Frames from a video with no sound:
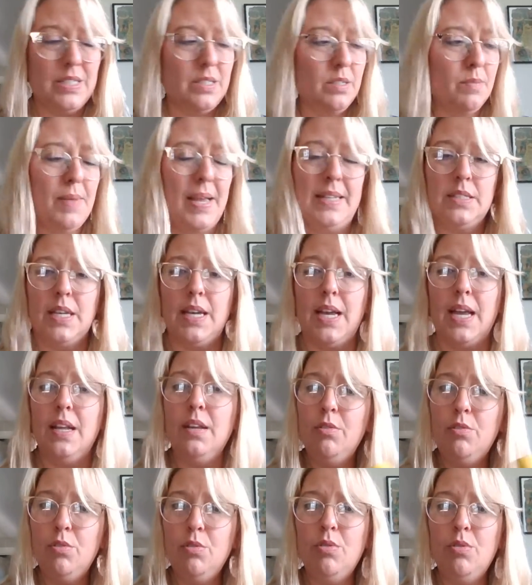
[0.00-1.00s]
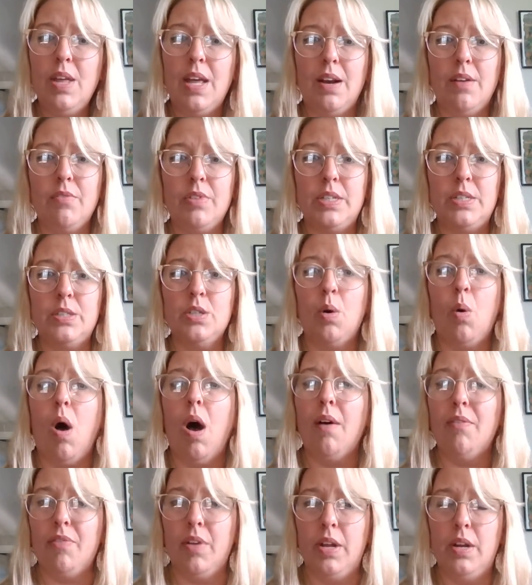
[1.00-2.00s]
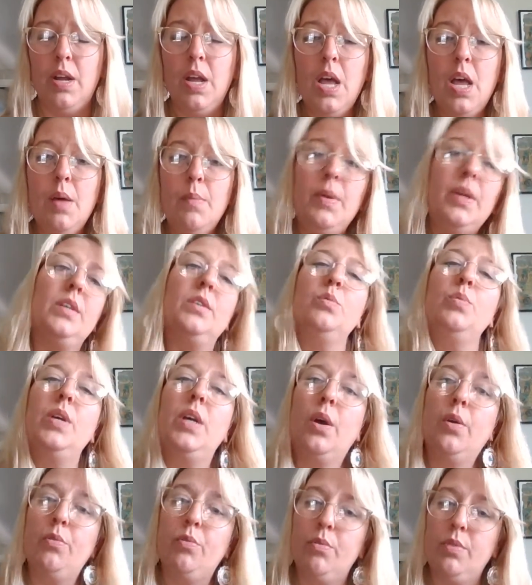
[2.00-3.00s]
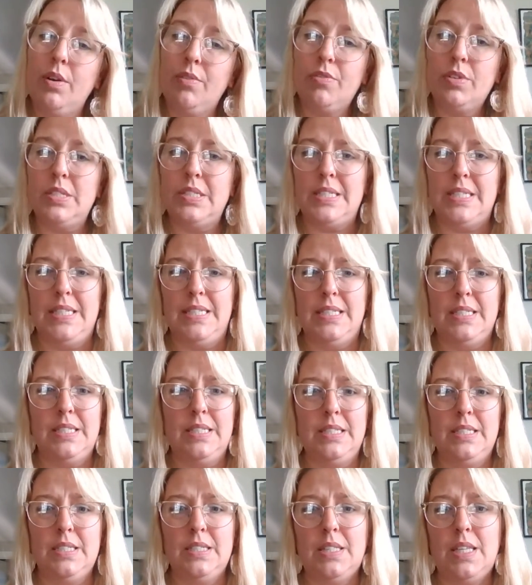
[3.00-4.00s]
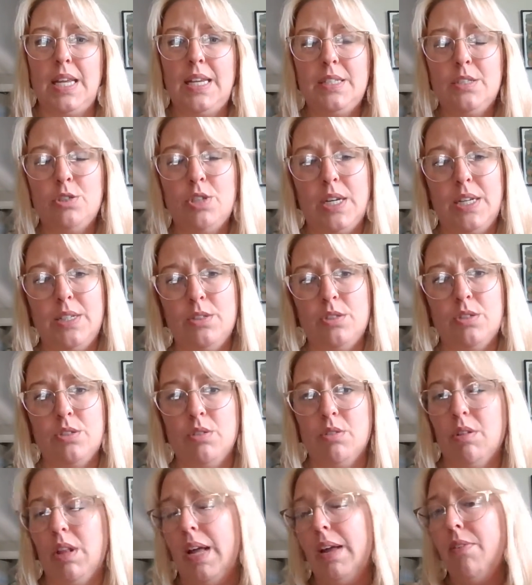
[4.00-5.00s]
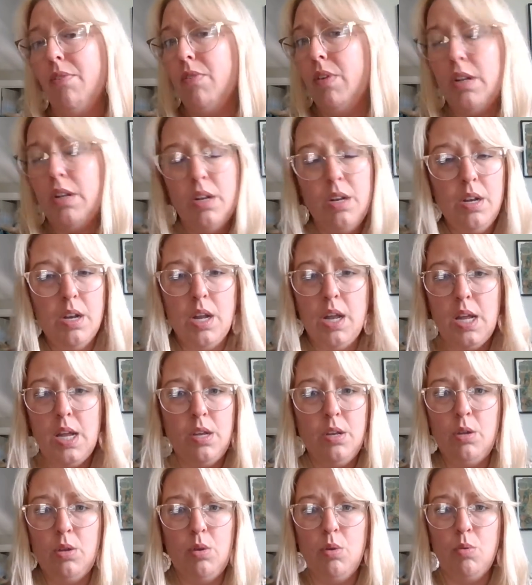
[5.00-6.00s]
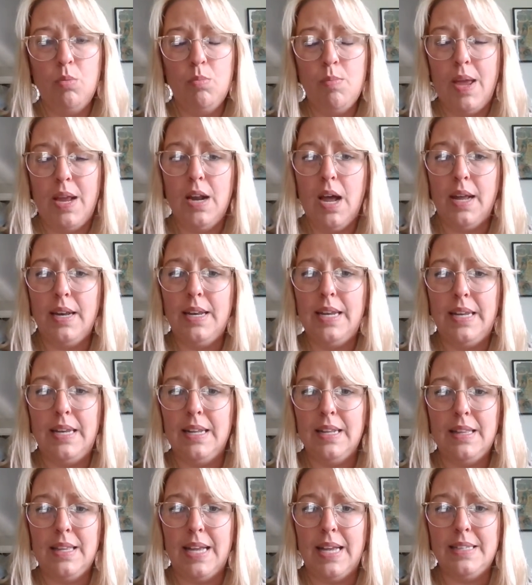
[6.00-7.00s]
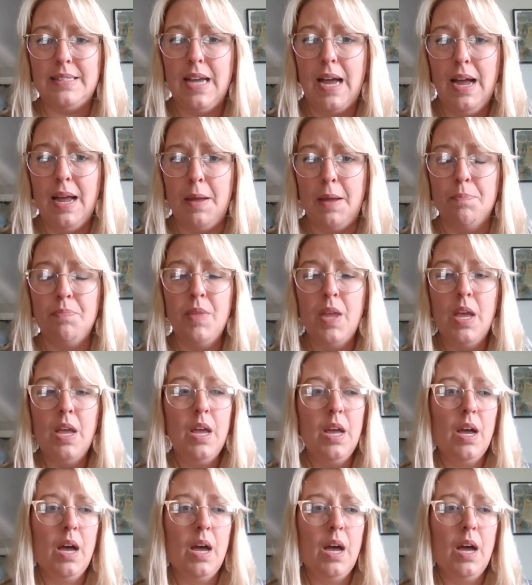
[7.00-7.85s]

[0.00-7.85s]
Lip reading: It's amazing. And you do that every so often because we go through different seasons and things change in your life, and you may not need it at that time.